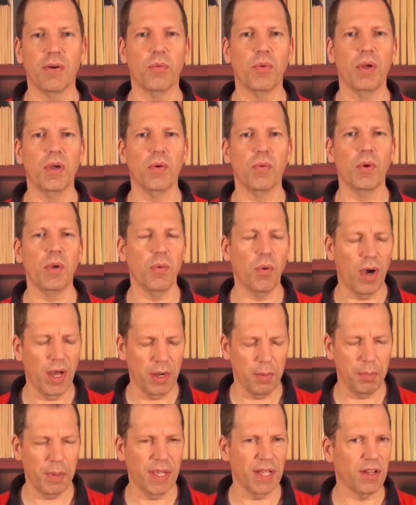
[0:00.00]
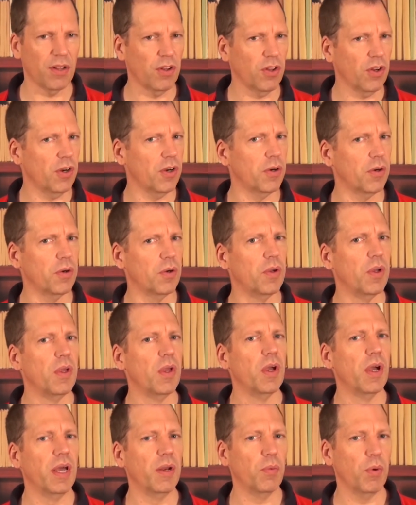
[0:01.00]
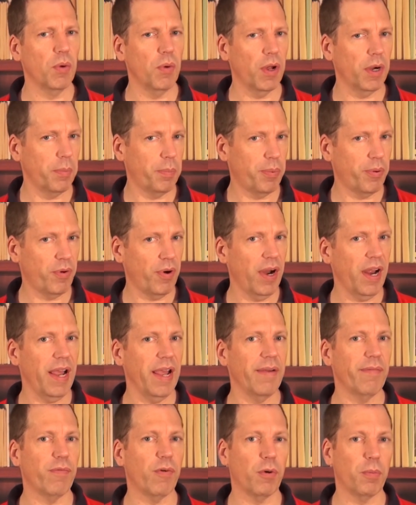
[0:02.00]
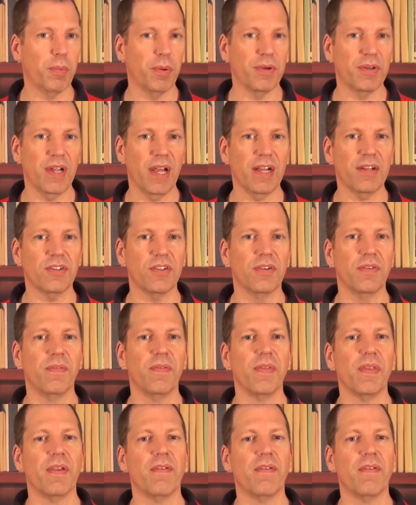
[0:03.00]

We, we want to be alert and we want to pray for protection.